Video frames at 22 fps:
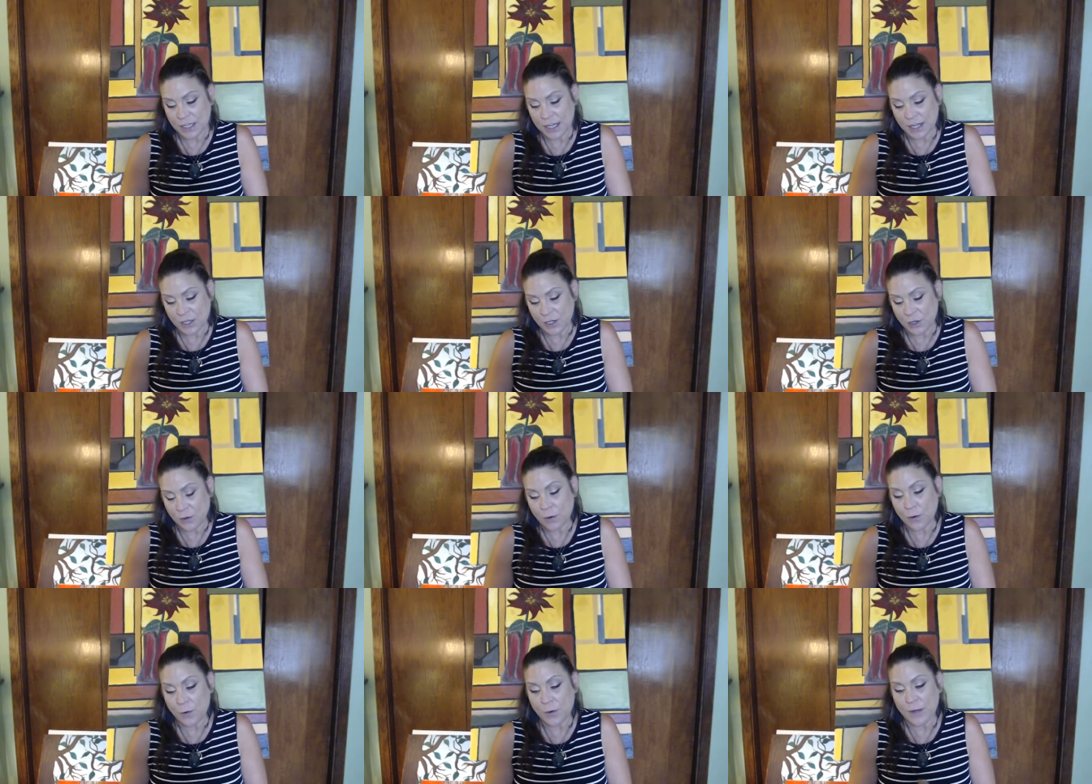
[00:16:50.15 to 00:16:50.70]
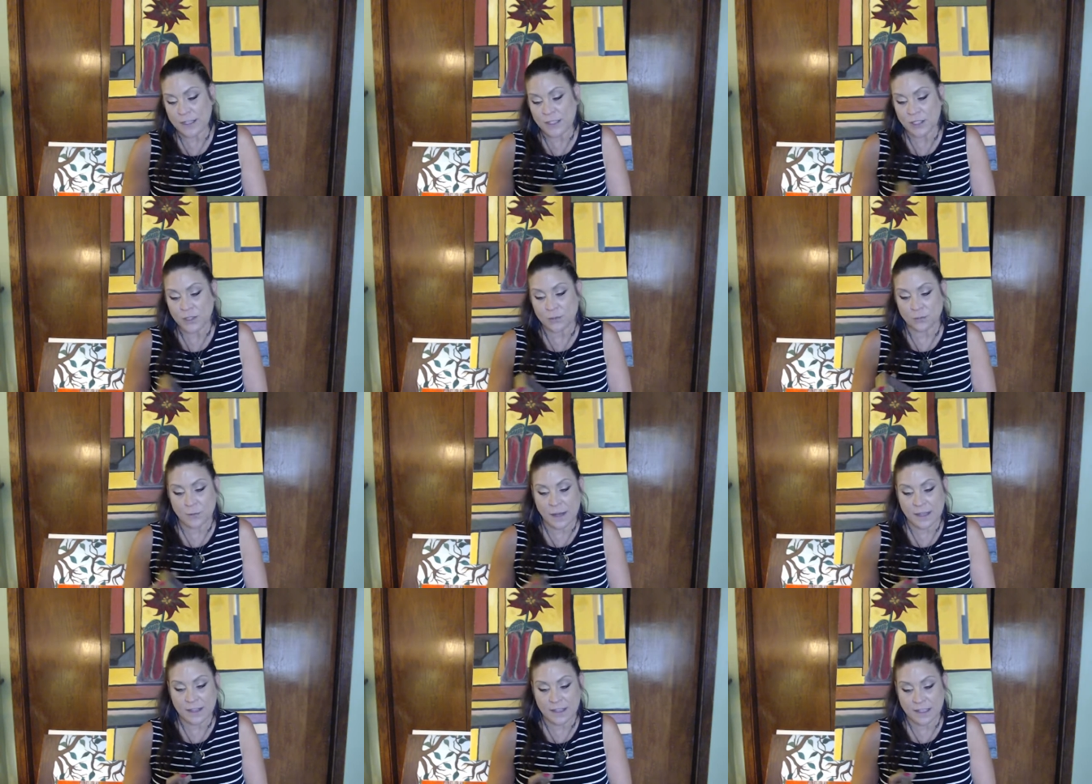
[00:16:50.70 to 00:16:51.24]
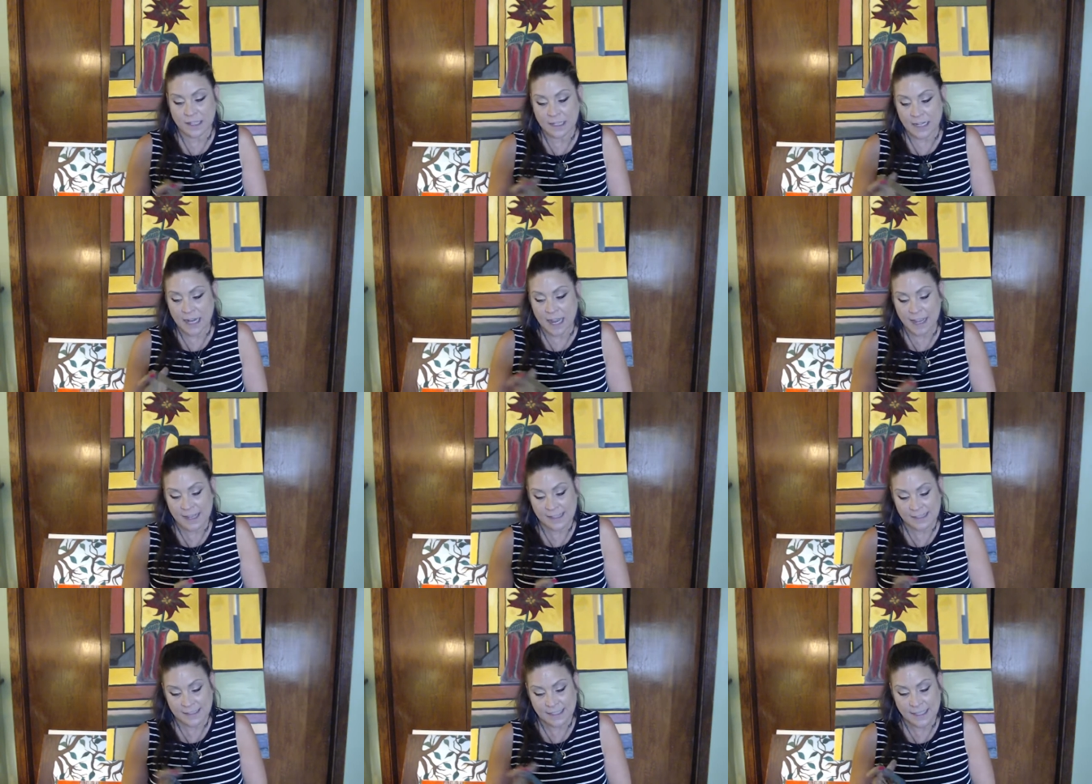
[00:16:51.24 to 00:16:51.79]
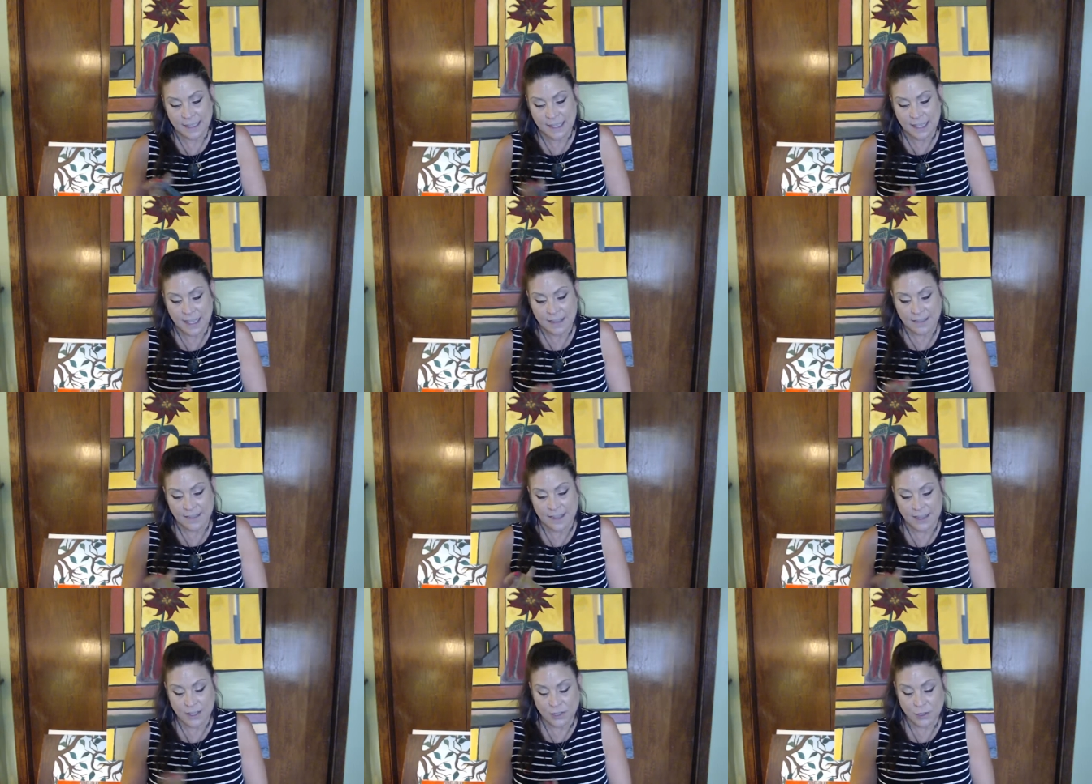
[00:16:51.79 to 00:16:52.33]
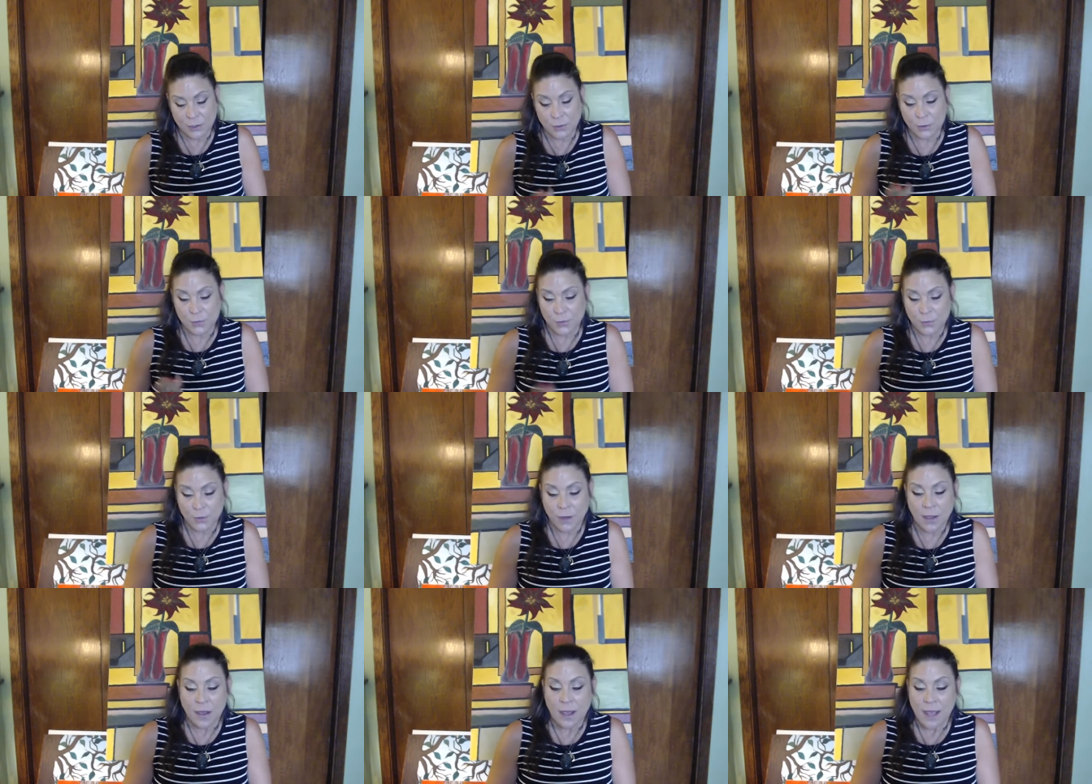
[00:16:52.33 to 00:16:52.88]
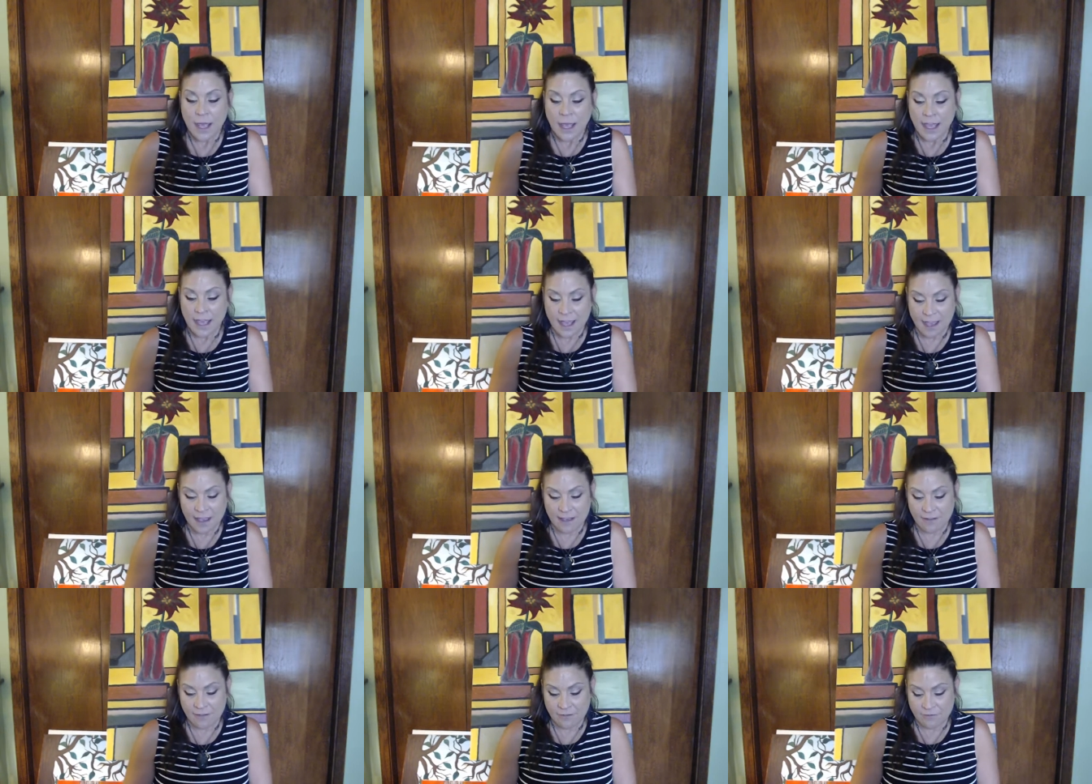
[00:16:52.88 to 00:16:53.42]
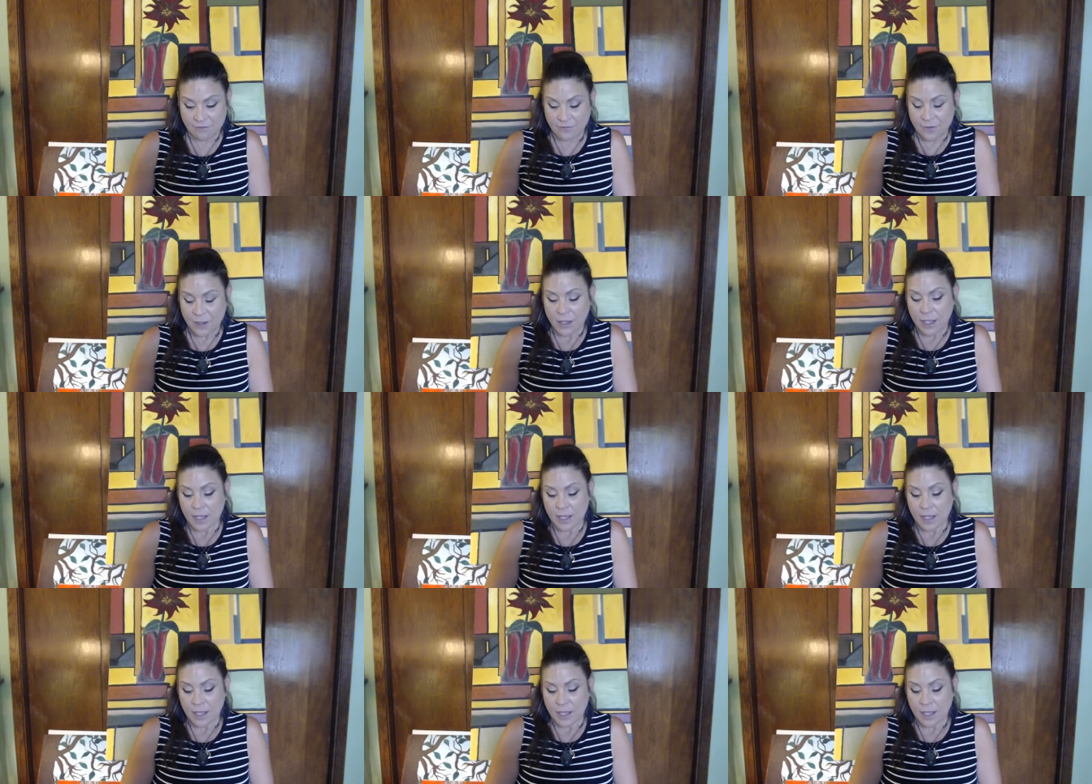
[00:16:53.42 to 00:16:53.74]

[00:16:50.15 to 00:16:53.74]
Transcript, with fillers: and you're going to recognize that you have